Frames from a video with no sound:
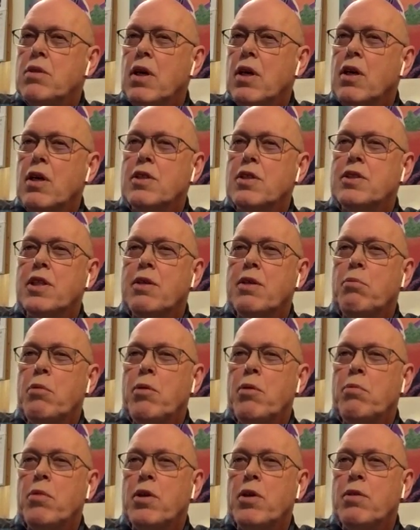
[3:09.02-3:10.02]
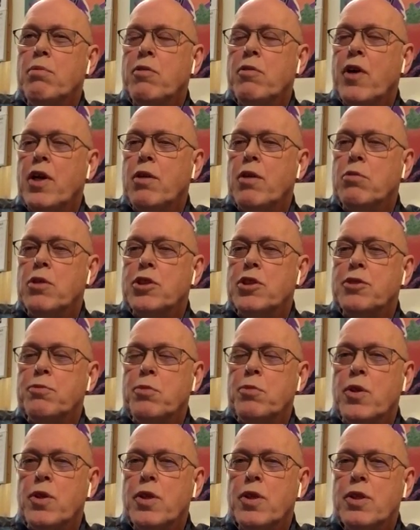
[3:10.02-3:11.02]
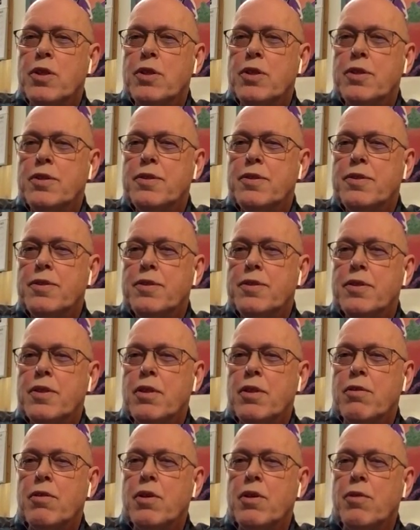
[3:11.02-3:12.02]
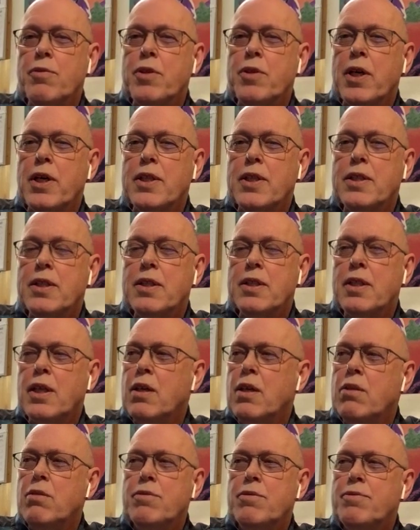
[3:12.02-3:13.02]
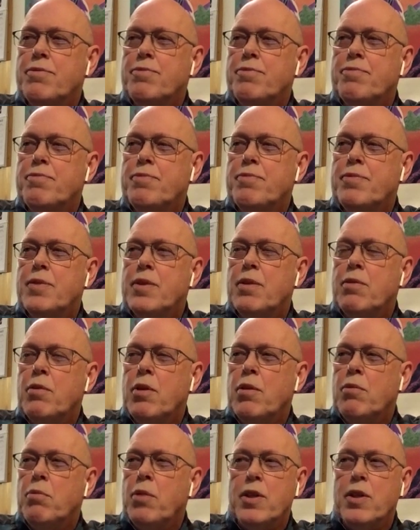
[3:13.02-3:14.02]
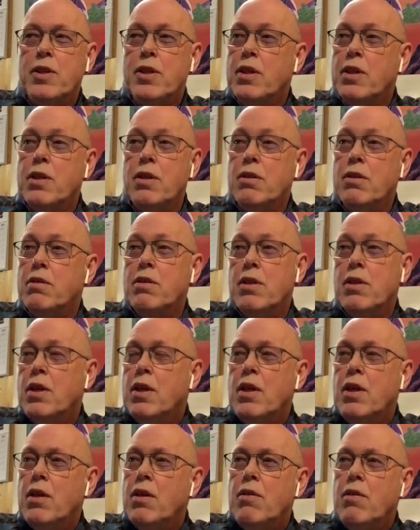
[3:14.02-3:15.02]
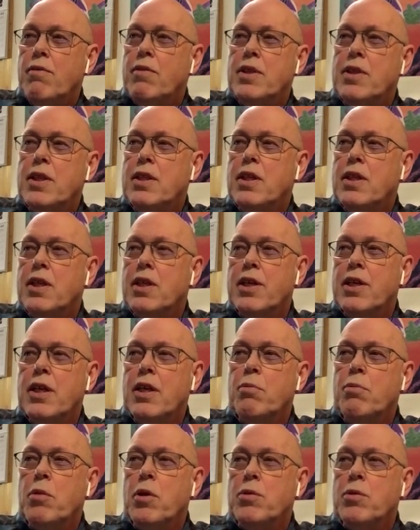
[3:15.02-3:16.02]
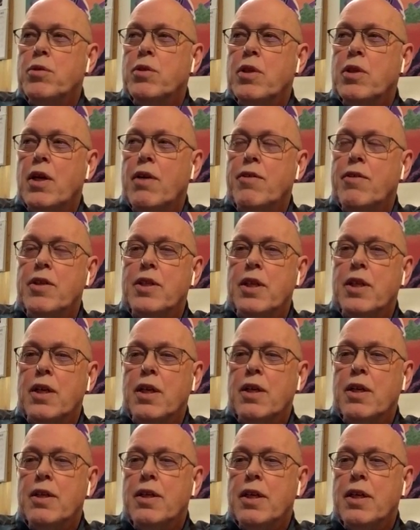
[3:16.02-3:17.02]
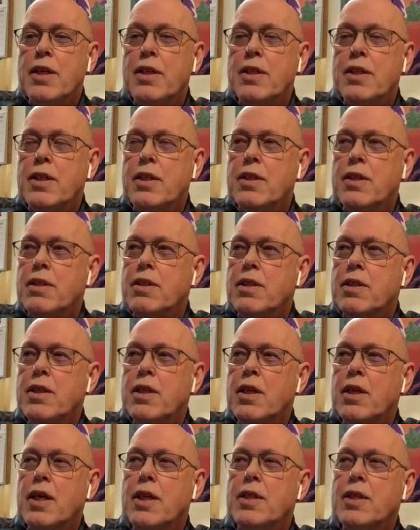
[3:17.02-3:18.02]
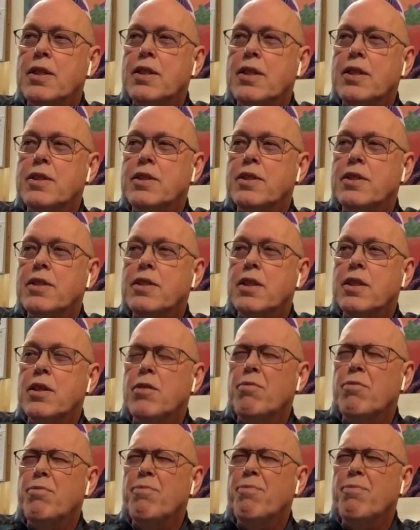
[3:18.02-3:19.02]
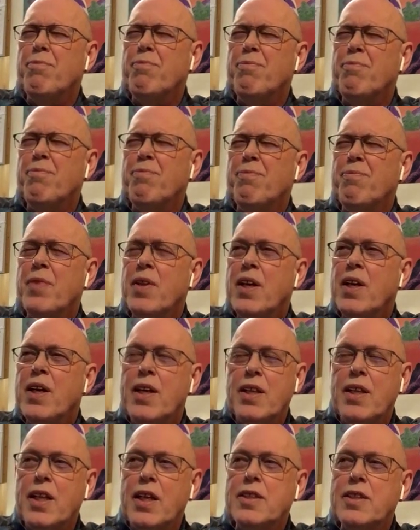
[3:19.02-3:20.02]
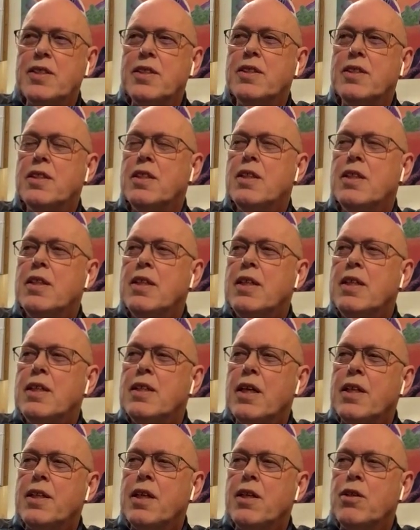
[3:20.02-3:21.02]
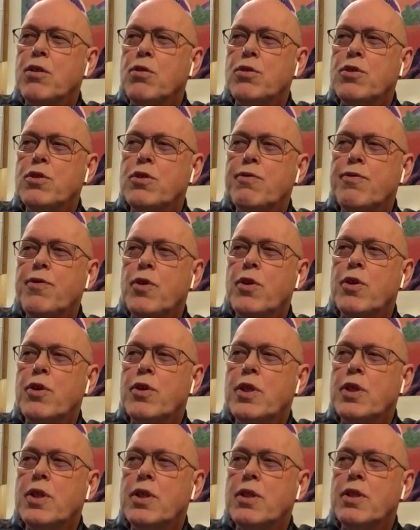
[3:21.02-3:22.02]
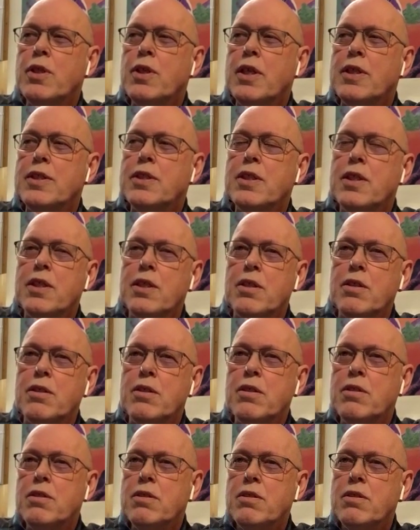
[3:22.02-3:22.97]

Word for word: I can't remember very much more of, of that now. But uh, we did agree about everything. And uh, he had this um, index that I used for uh, as a